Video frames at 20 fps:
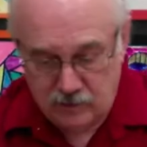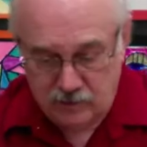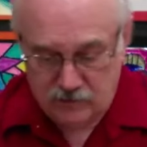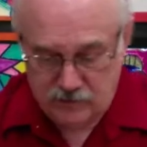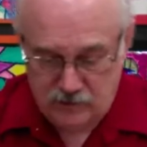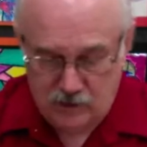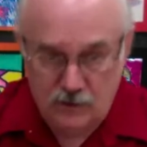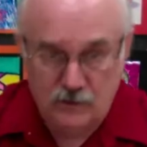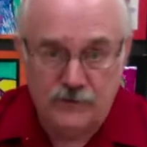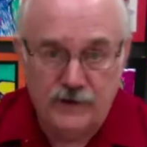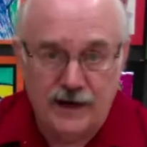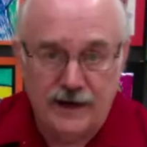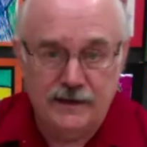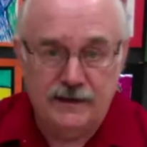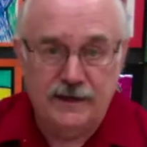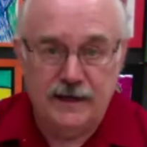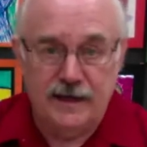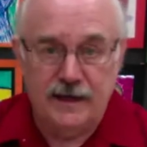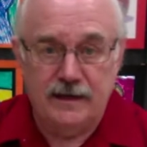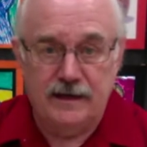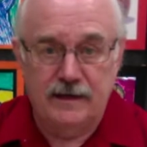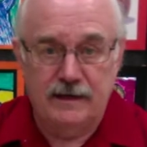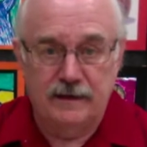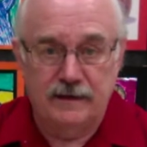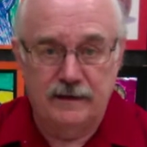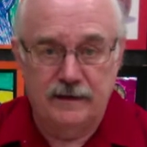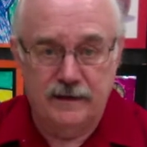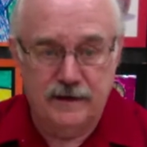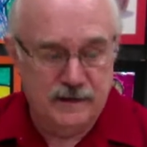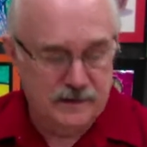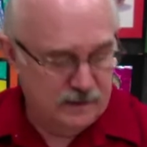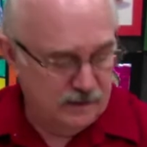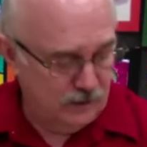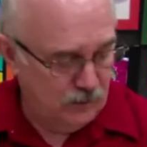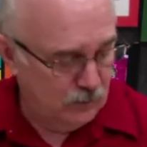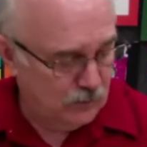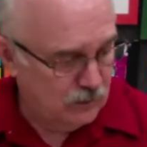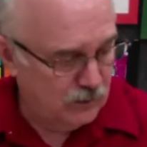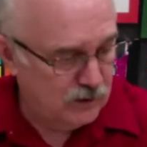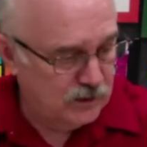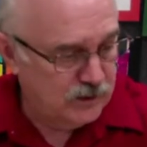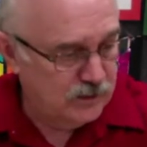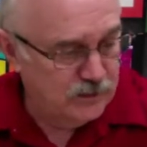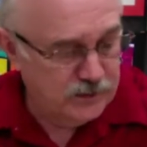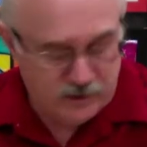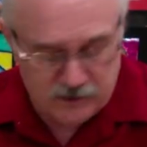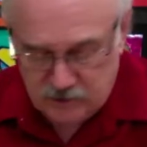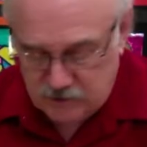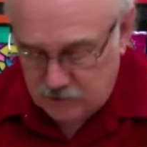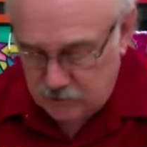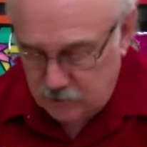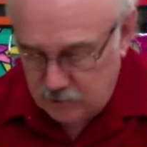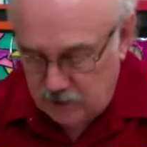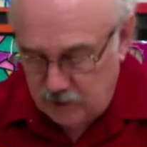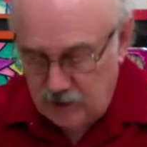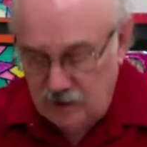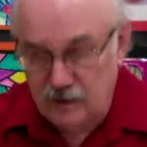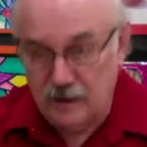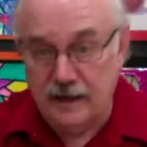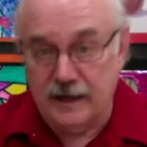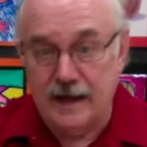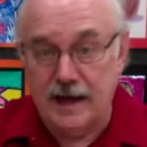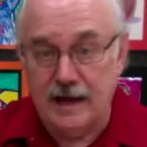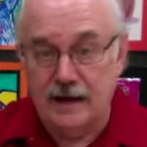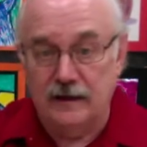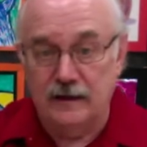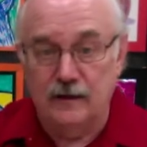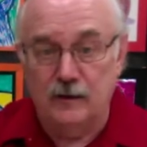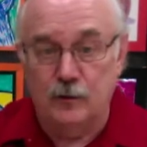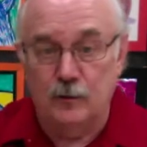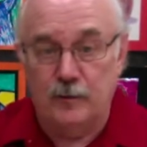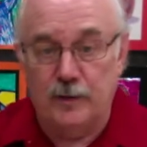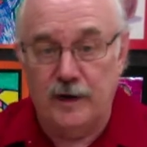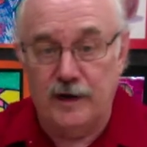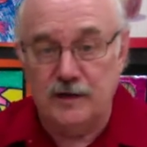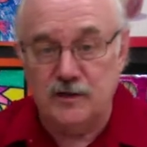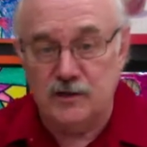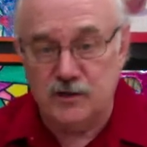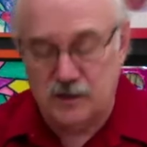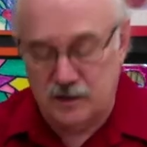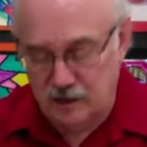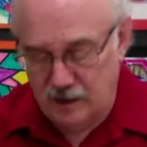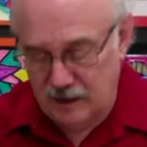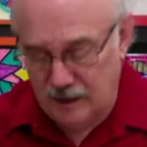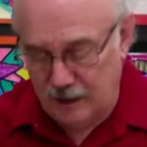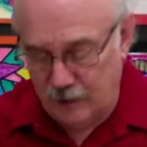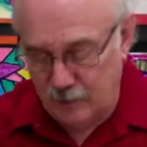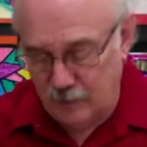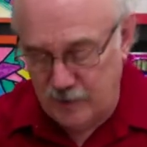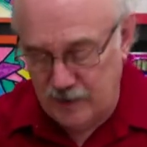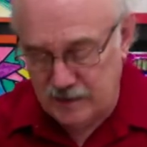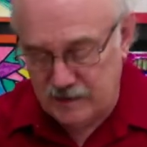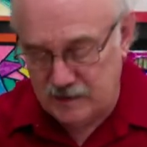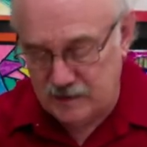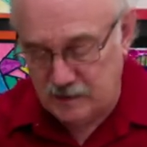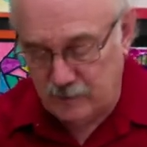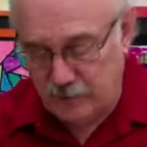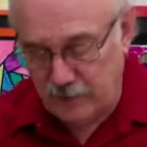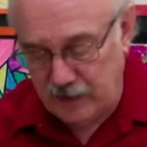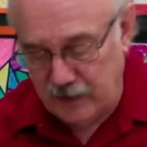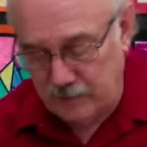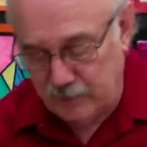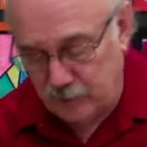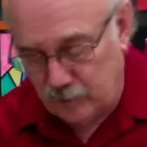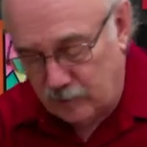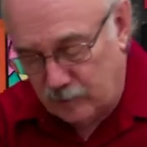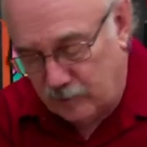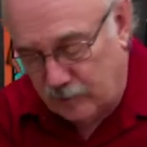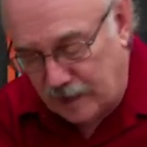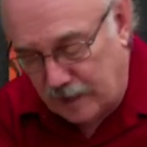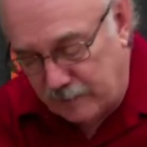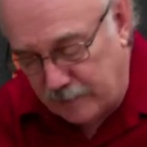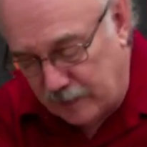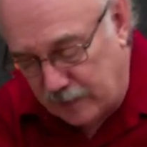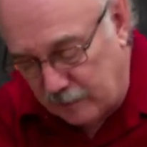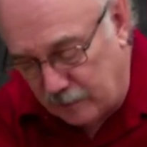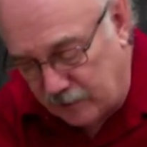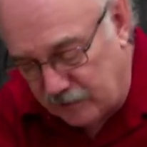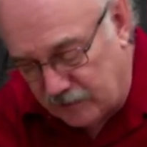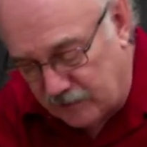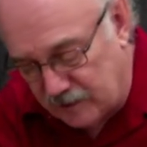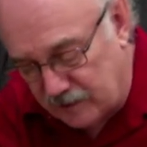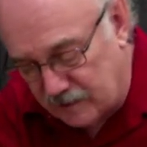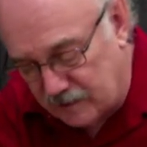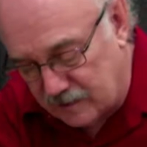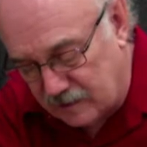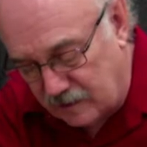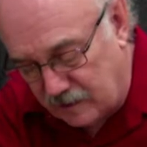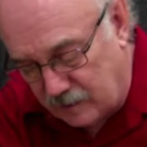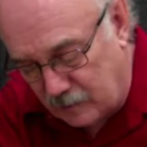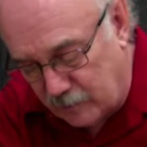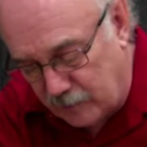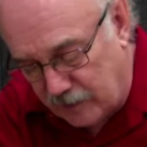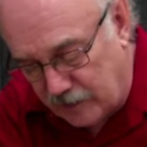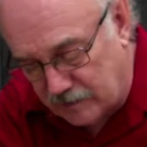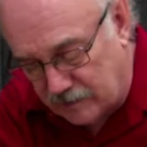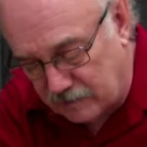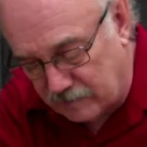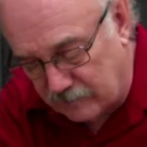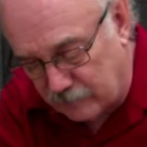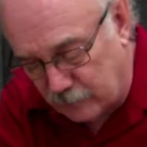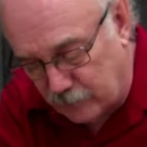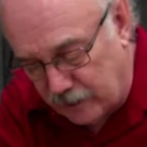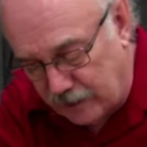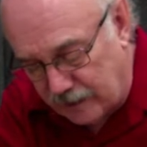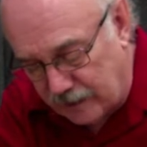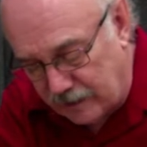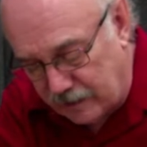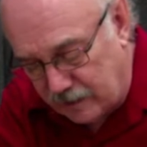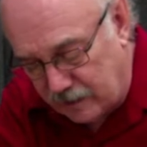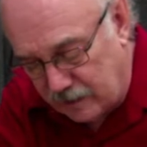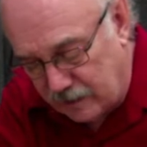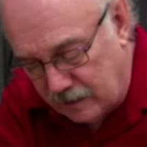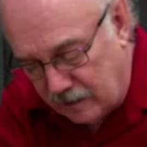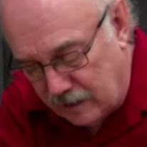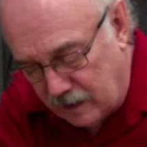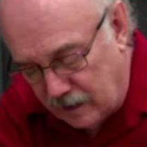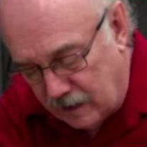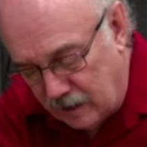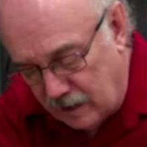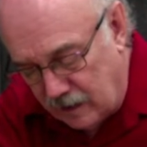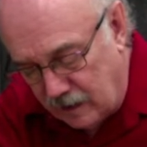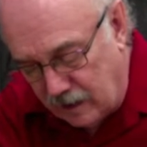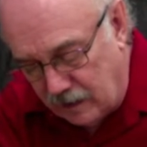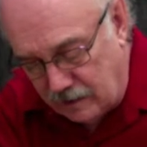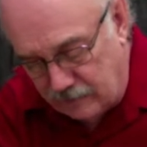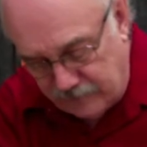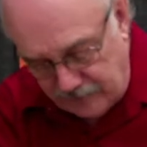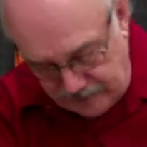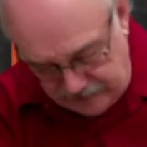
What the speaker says: So if I take this little Christmas tree, and I got little punched out pieces of paper, you might be able to see this little piece of red, and if I